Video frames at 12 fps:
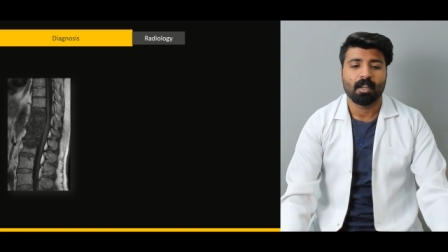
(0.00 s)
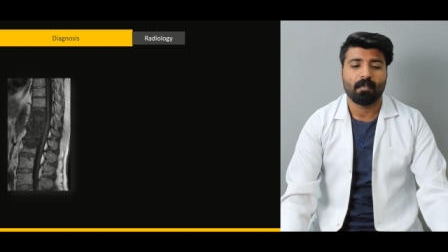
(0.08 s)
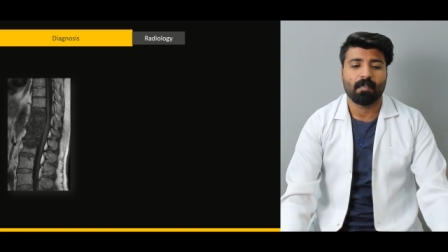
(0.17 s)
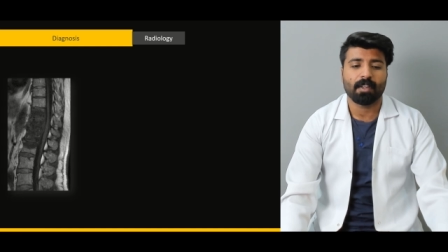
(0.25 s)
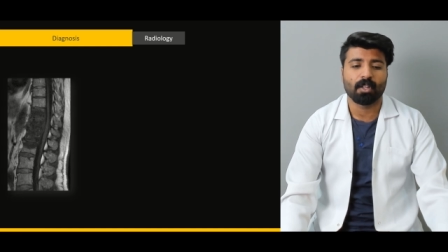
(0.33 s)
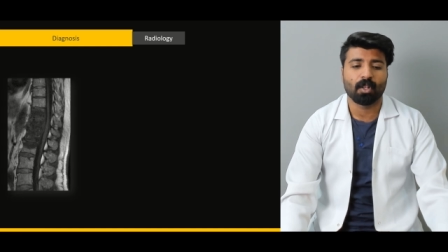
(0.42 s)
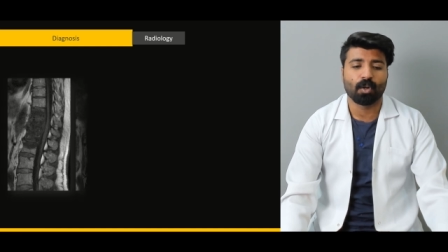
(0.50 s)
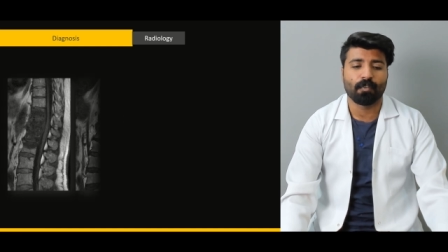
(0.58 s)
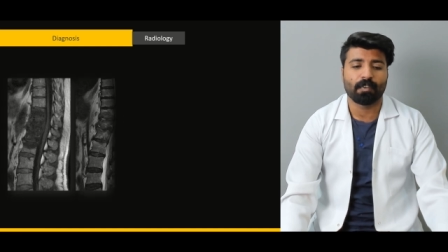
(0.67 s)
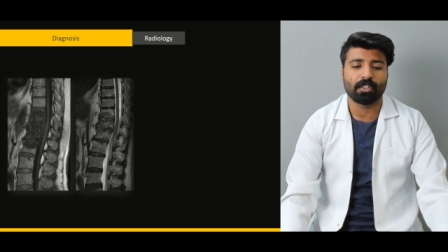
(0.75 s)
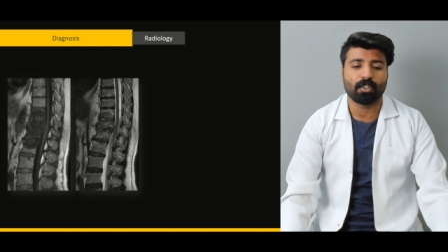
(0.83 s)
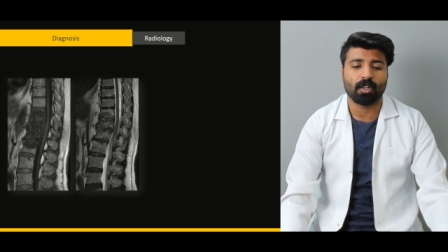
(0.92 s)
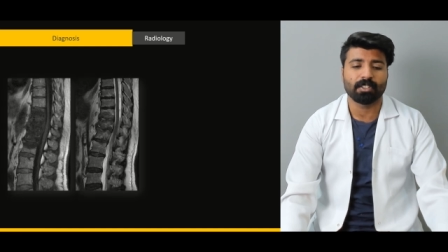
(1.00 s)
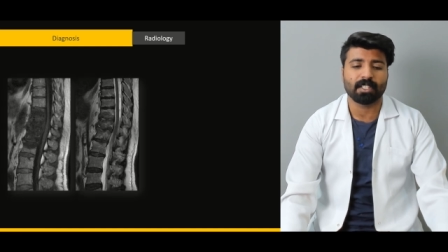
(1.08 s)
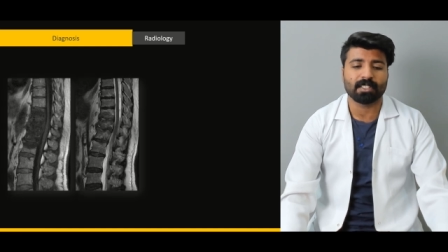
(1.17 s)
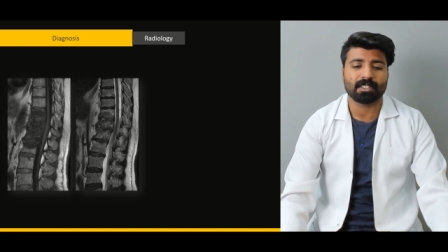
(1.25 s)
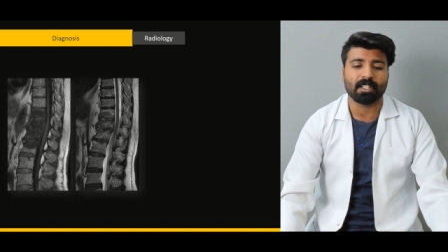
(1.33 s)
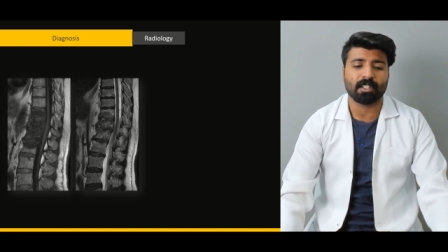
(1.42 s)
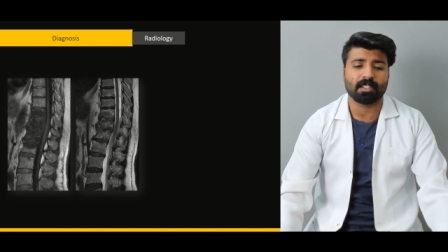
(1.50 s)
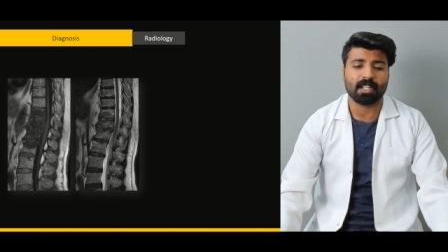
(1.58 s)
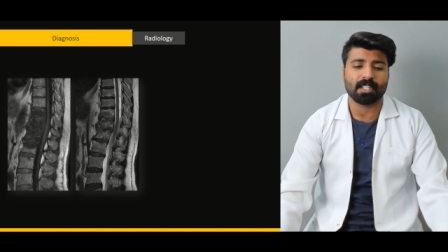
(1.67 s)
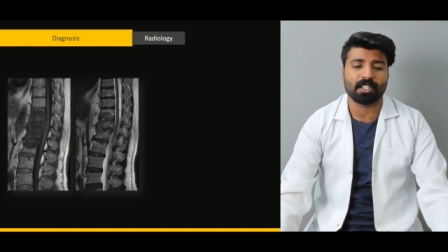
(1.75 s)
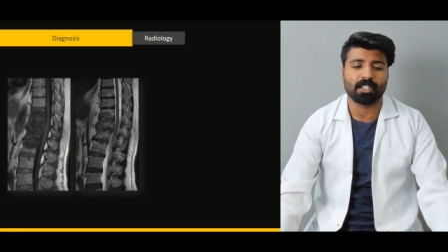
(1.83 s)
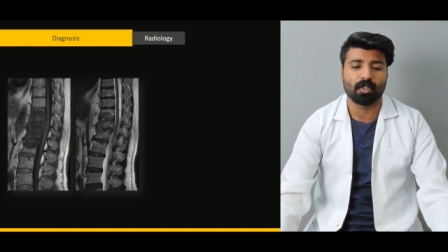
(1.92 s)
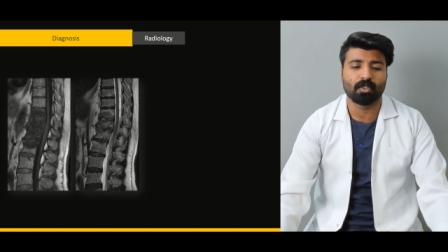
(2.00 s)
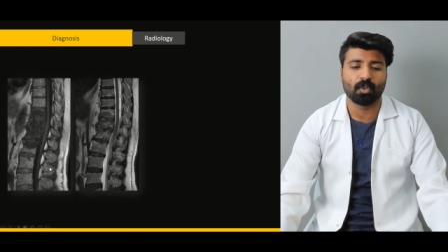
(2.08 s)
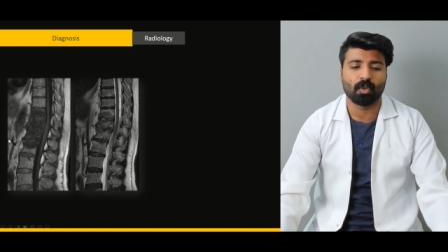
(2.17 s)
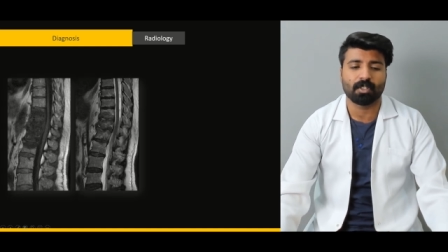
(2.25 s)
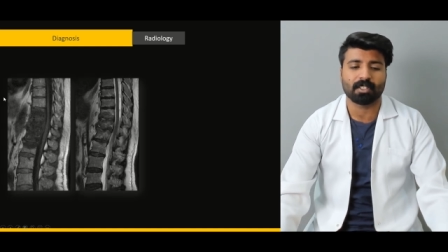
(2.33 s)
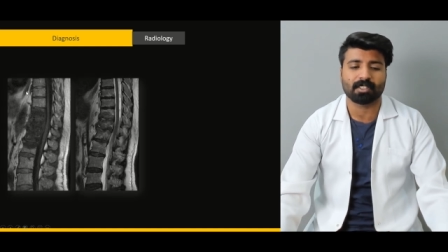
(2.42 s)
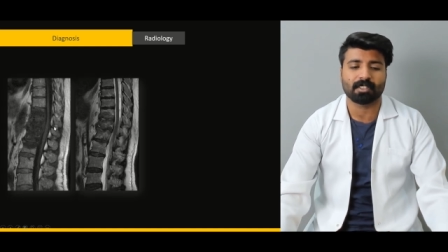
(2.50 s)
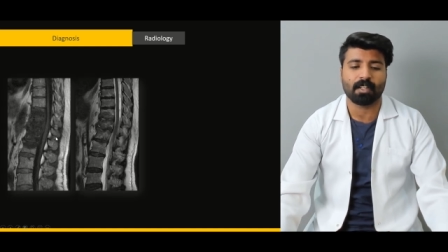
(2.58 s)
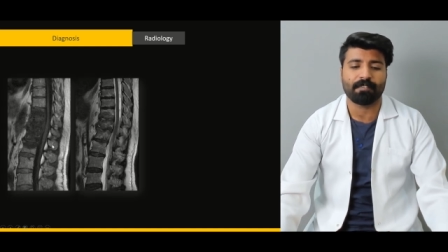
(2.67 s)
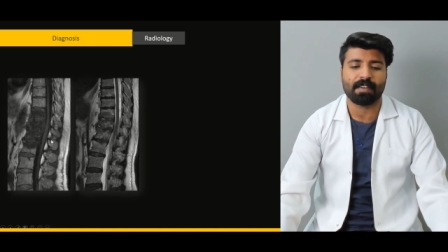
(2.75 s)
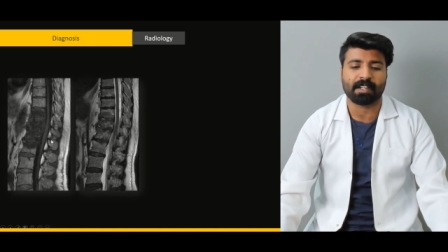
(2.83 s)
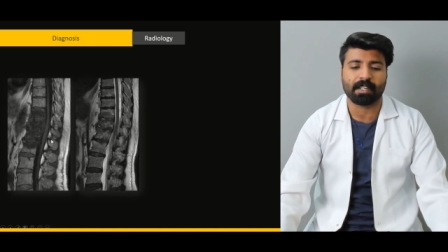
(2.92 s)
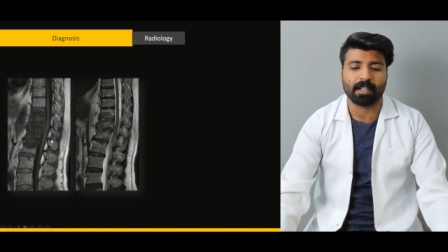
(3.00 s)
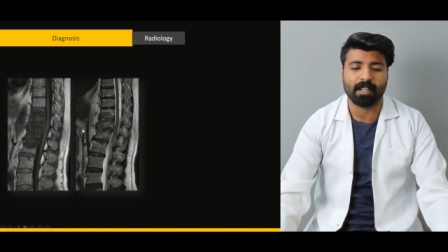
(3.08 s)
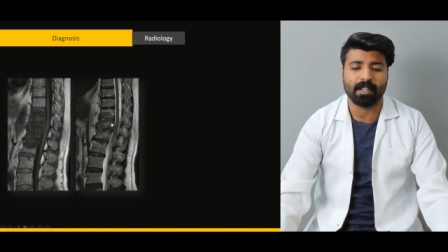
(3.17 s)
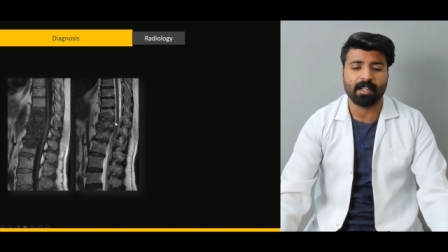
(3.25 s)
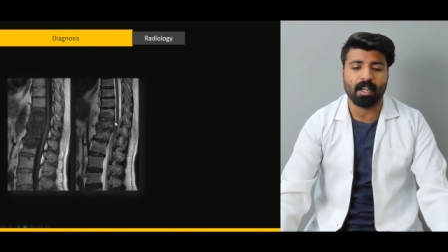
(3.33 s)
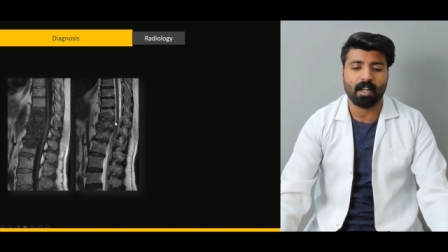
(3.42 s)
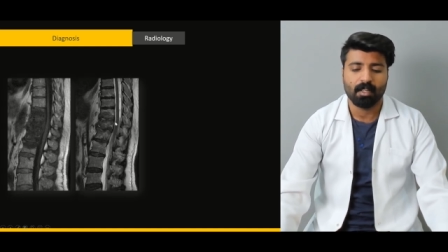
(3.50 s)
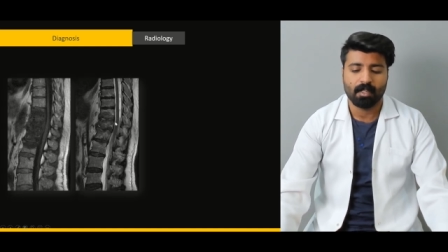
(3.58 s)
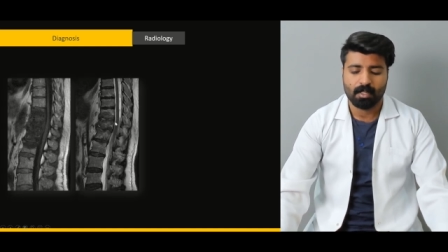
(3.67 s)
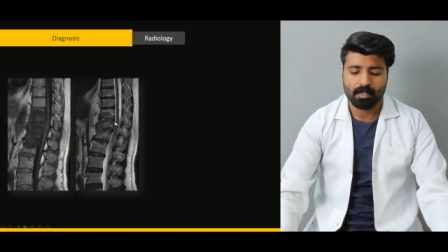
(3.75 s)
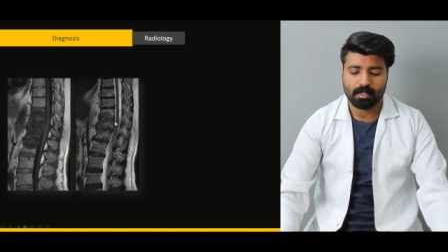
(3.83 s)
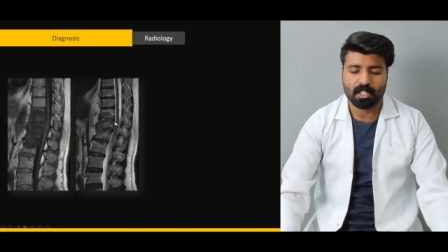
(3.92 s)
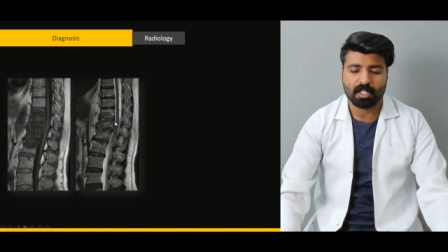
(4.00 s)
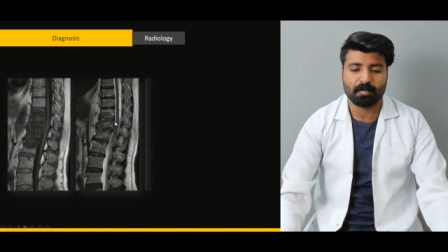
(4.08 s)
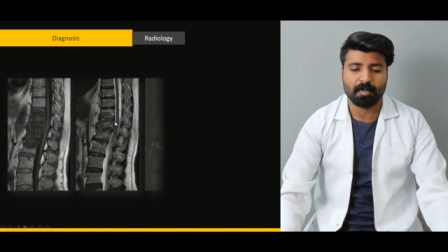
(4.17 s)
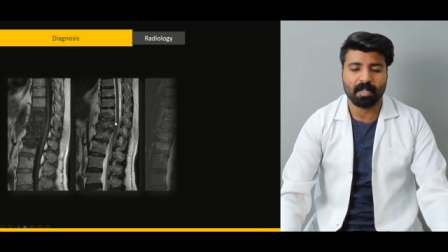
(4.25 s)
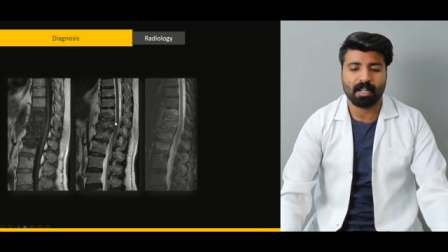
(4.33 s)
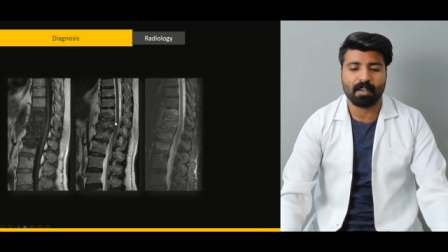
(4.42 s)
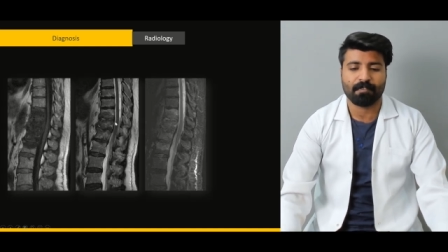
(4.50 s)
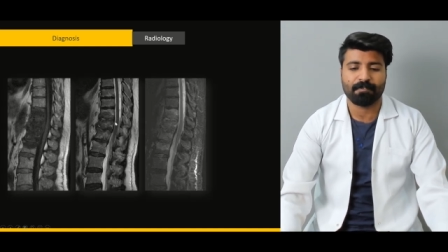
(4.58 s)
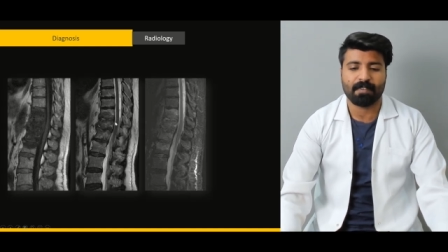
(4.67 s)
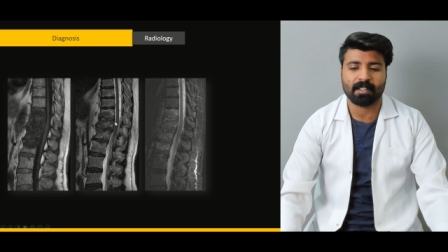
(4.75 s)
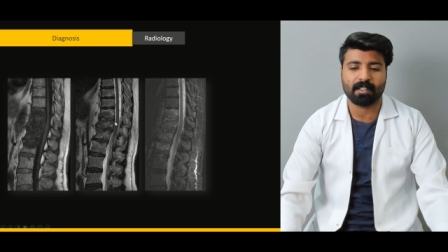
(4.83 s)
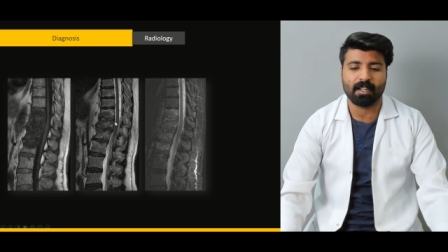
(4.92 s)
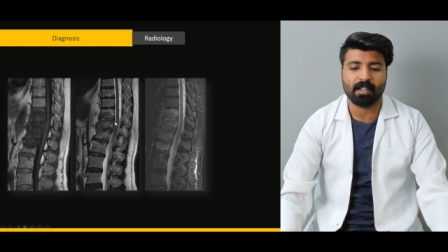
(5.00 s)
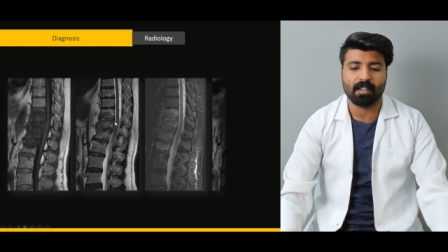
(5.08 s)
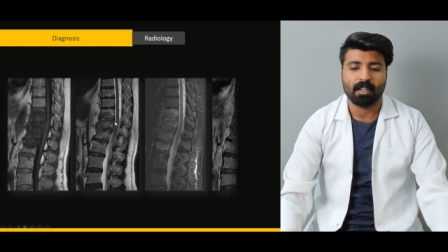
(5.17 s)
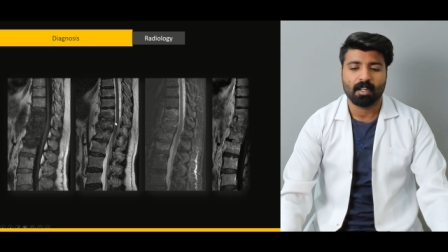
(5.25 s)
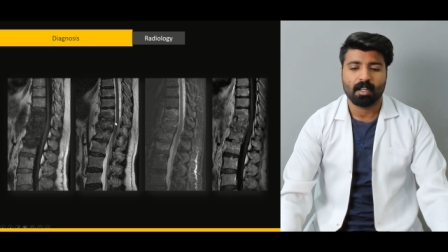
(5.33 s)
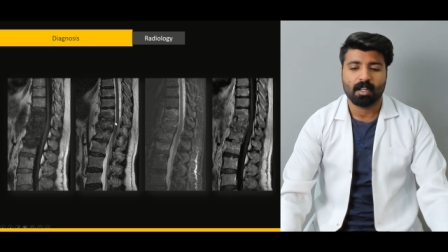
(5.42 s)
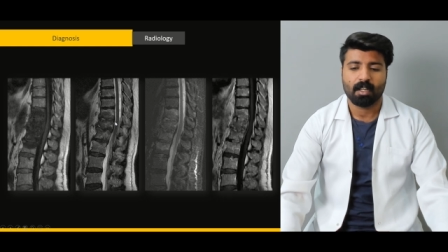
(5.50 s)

When you'll go for the radiological testing, you'll know this is the affected area. This is being affected.